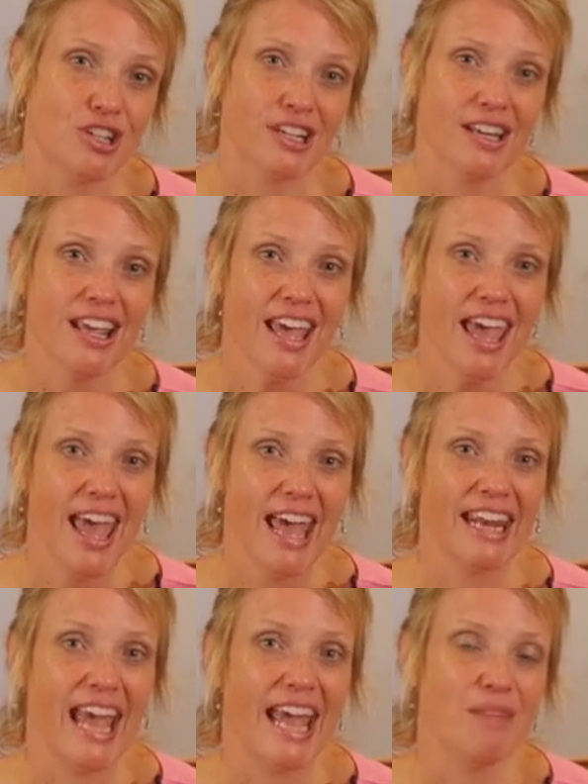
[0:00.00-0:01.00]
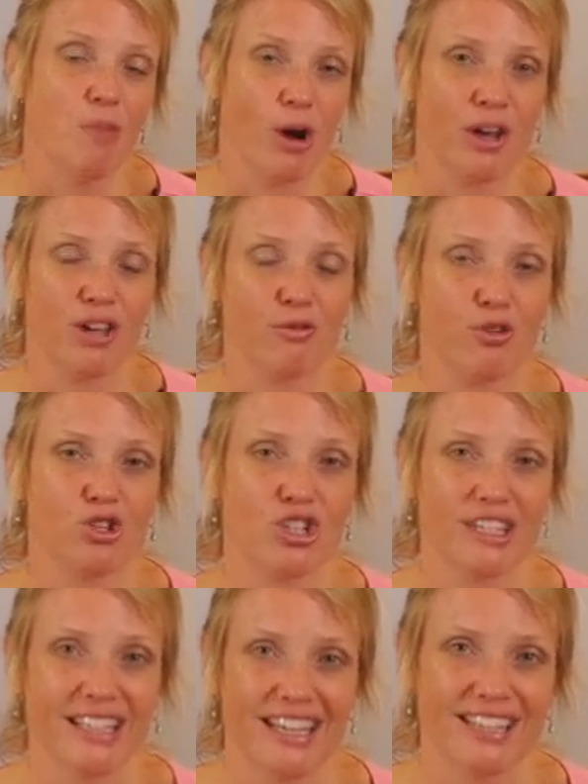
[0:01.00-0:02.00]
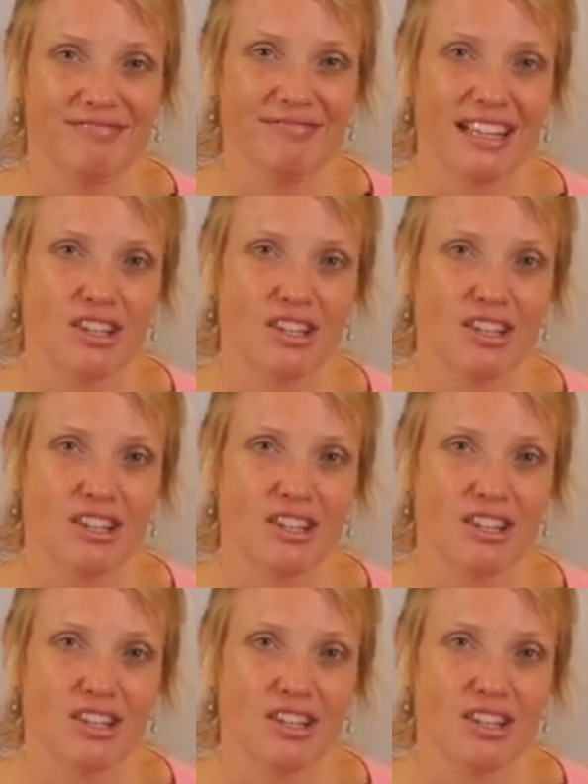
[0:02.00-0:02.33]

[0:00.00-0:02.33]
in Haymarket, Virginia.